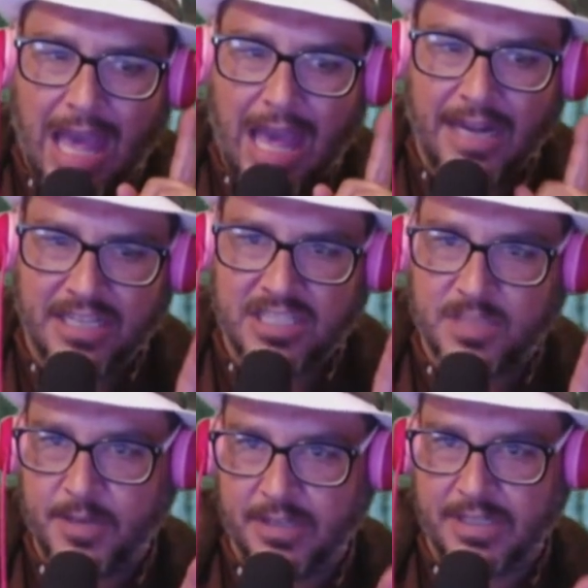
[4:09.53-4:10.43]
and an
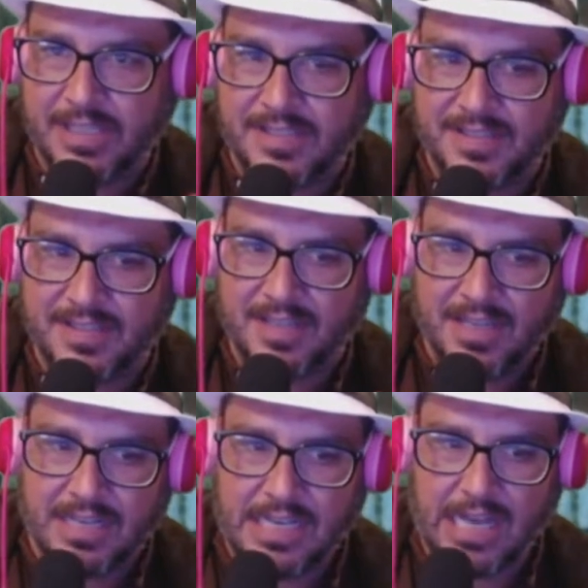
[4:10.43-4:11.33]
experience
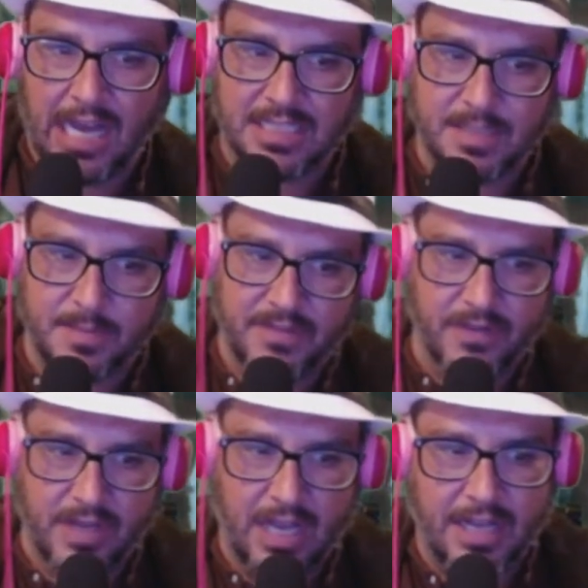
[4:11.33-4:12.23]
not to be
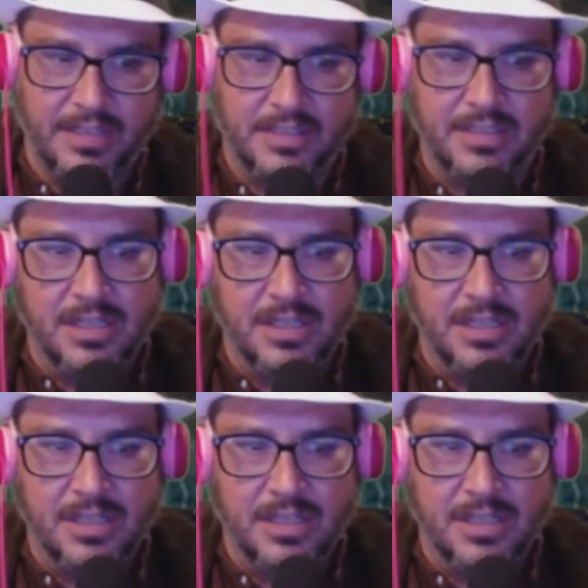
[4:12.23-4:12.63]
forgotten.